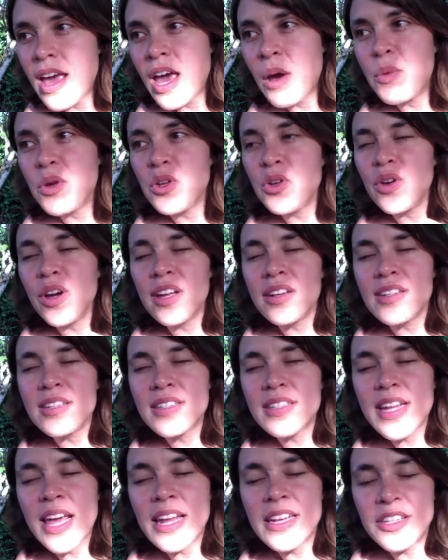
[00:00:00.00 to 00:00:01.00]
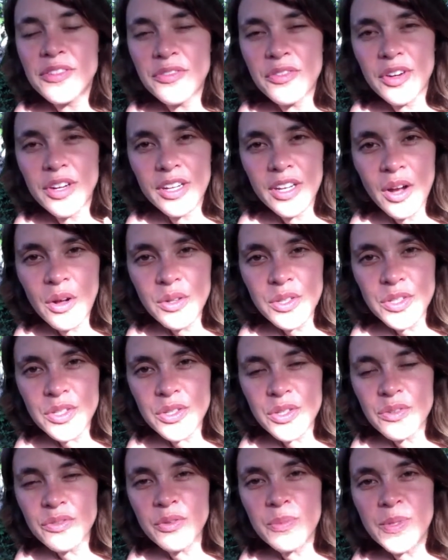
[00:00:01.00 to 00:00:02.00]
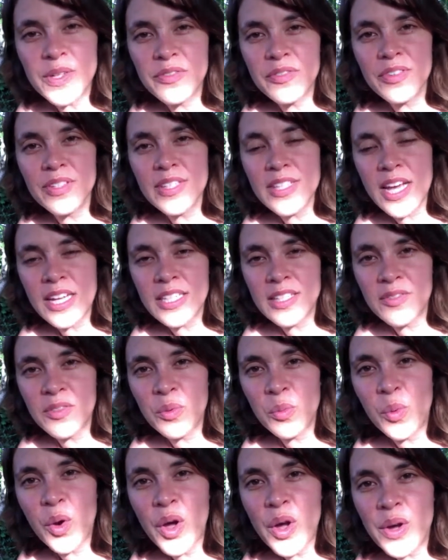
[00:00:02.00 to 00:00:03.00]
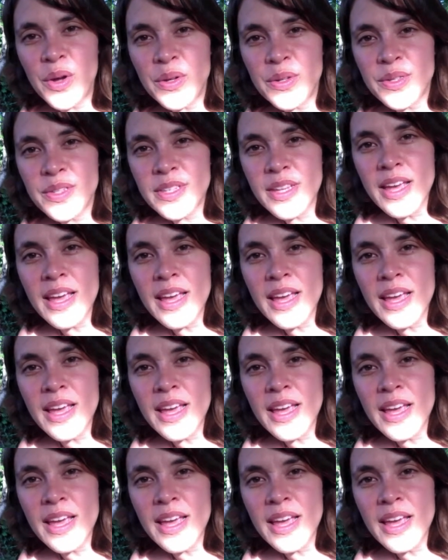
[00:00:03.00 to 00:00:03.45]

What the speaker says: And when you understand different cultures from different sides of the world,